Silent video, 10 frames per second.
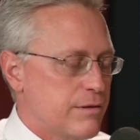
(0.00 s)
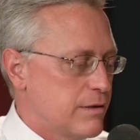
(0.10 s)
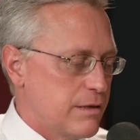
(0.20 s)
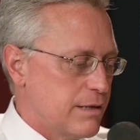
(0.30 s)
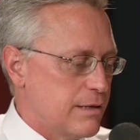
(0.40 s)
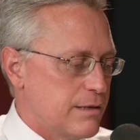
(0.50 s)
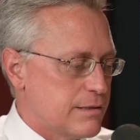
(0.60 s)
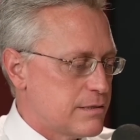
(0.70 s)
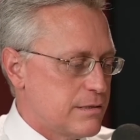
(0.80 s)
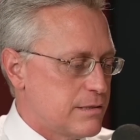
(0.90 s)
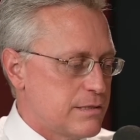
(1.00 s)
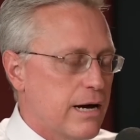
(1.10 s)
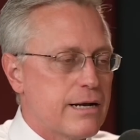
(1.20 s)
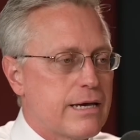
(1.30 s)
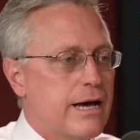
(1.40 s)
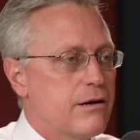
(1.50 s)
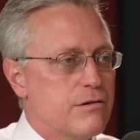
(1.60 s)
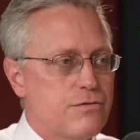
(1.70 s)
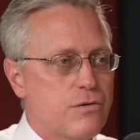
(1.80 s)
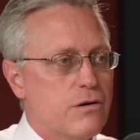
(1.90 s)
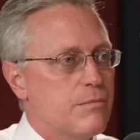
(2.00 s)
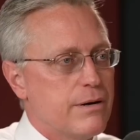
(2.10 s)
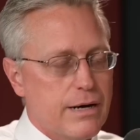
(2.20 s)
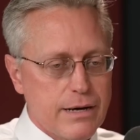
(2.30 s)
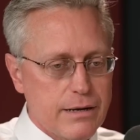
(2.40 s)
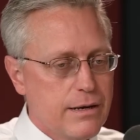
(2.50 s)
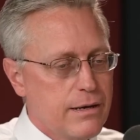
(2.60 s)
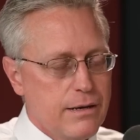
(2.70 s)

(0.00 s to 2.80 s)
and it's not accounted for by,